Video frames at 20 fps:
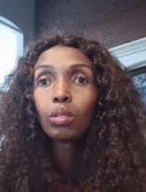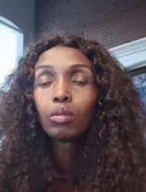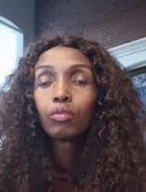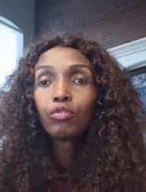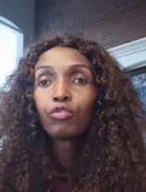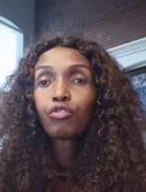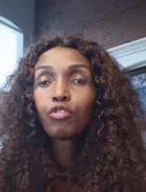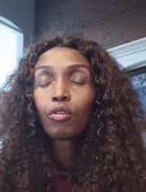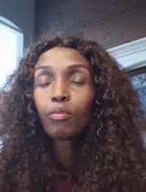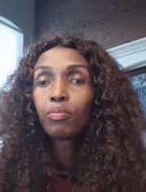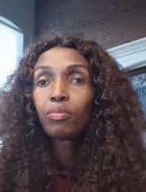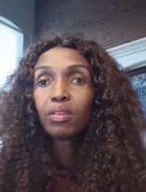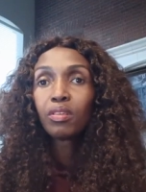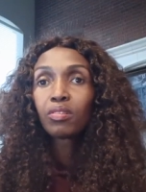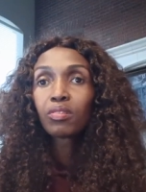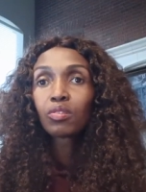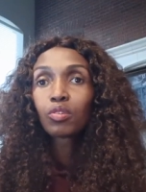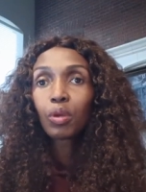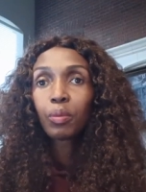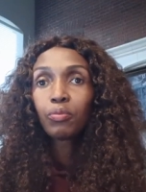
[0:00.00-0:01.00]
from this
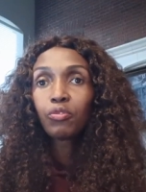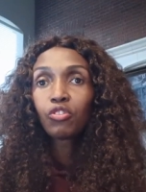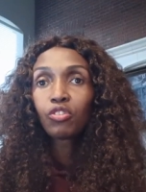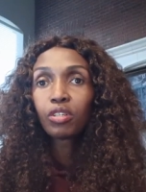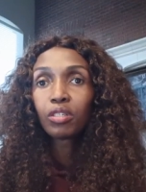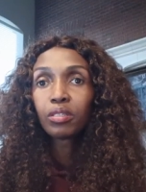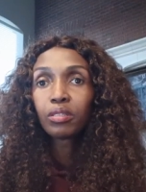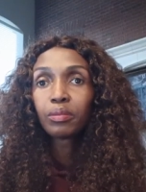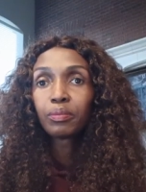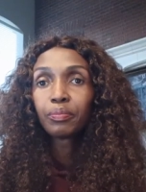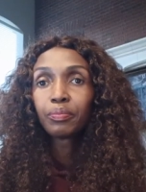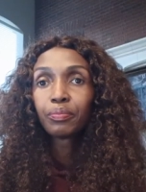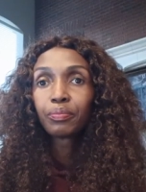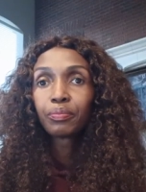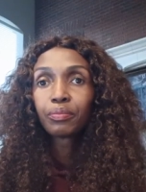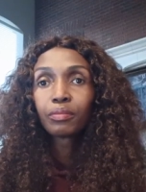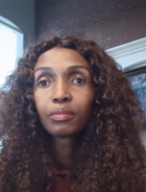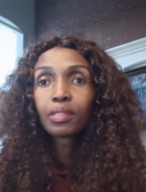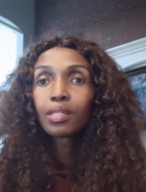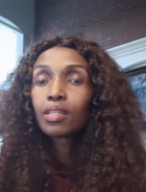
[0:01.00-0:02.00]
scripture
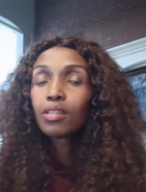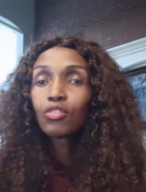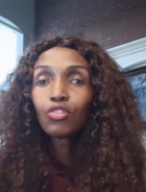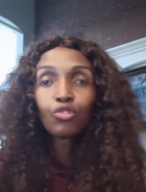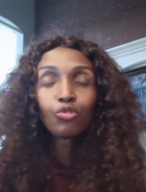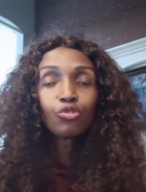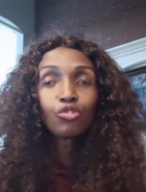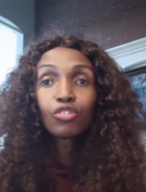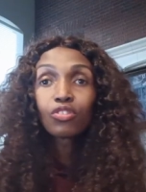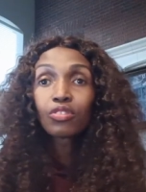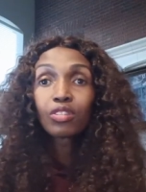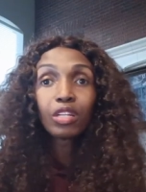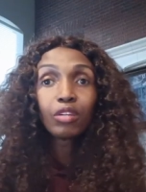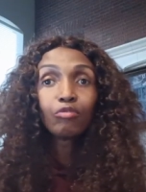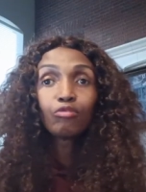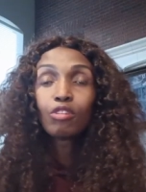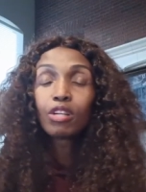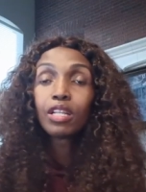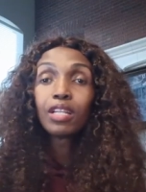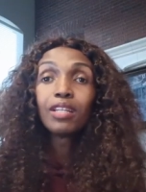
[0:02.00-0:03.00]
is to just love
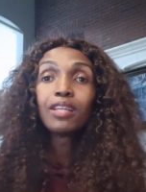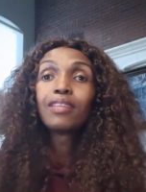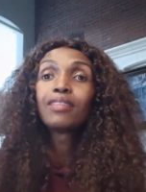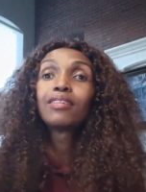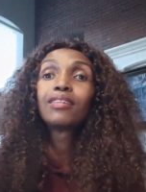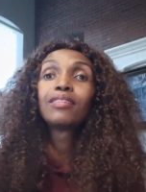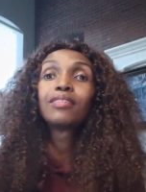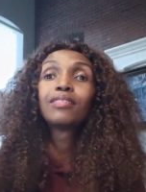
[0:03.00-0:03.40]
one another.